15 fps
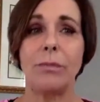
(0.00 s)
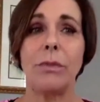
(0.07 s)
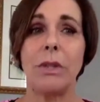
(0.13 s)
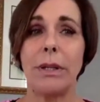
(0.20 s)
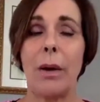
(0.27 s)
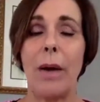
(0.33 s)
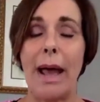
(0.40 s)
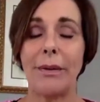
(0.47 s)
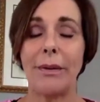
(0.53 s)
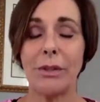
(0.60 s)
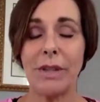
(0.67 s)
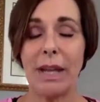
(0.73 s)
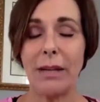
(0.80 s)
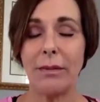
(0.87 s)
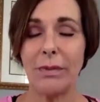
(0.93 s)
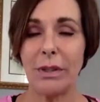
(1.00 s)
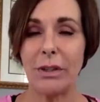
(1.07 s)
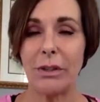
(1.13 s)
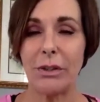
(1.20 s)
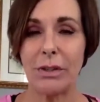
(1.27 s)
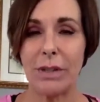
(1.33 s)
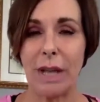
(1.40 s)
you know, ascertain for
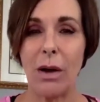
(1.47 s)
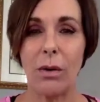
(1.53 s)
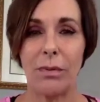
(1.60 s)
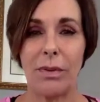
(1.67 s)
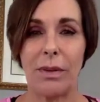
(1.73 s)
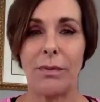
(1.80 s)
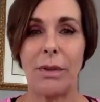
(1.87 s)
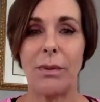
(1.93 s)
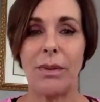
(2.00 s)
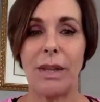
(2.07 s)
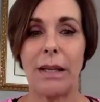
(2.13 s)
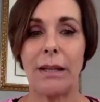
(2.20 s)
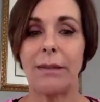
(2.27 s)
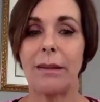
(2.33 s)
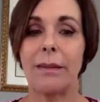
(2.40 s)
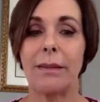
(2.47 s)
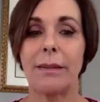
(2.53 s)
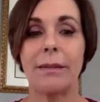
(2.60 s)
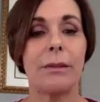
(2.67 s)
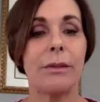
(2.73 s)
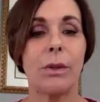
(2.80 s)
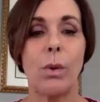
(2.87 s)
yourself if you think that
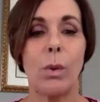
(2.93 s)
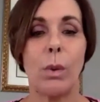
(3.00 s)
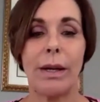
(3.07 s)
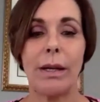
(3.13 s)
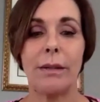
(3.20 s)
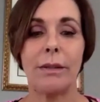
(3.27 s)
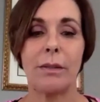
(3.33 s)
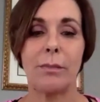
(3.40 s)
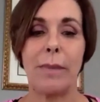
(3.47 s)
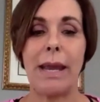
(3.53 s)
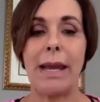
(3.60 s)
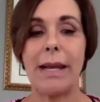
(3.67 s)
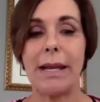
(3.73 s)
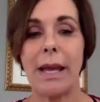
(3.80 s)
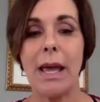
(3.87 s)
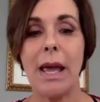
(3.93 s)
this is going to make